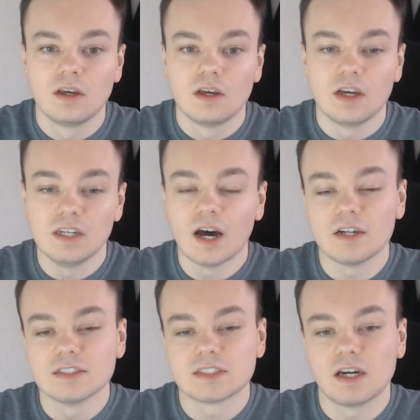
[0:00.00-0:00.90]
In
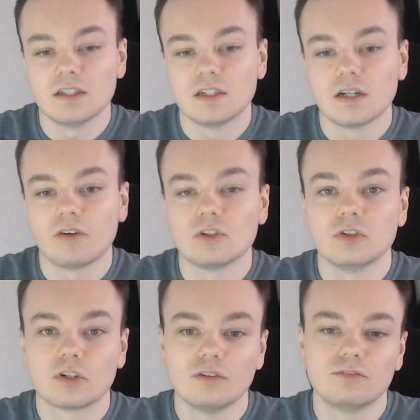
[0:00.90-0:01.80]
hindsight, after
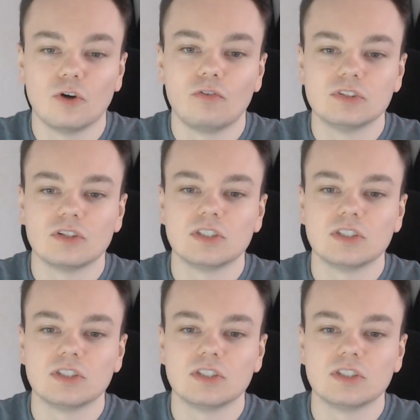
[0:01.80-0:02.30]
looking further into these